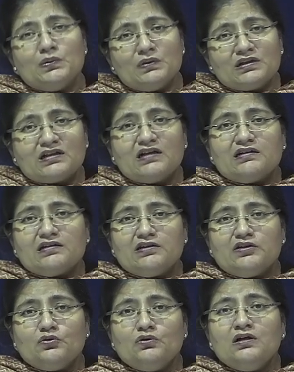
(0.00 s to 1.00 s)
will
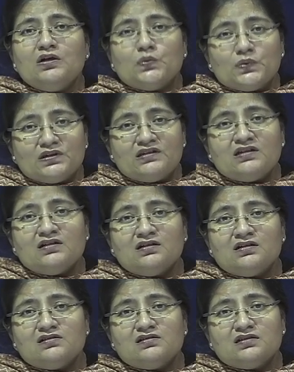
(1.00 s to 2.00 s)
continue with
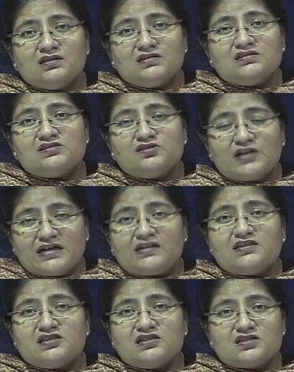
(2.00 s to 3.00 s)
the
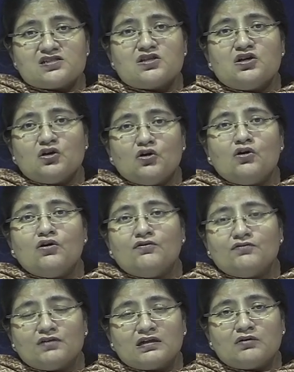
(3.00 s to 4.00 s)
strategies
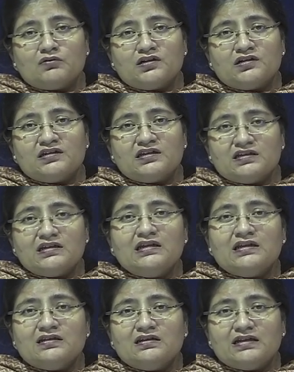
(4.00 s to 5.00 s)
of grounded theory
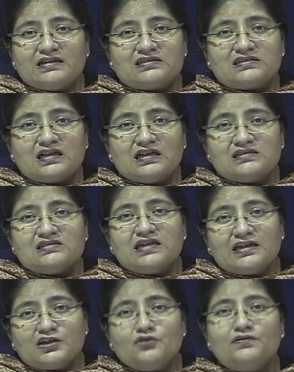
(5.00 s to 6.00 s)
in the next class.
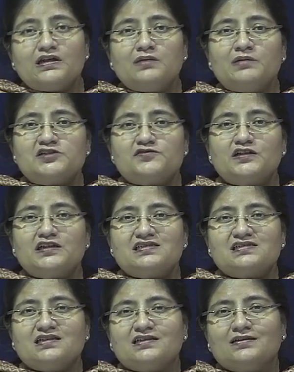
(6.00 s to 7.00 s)
Thank you very much for
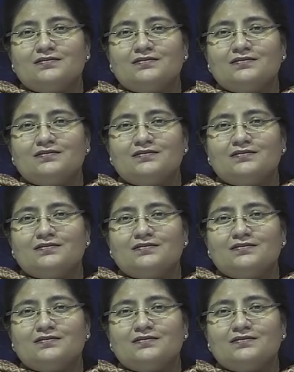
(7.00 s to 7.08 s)
listening.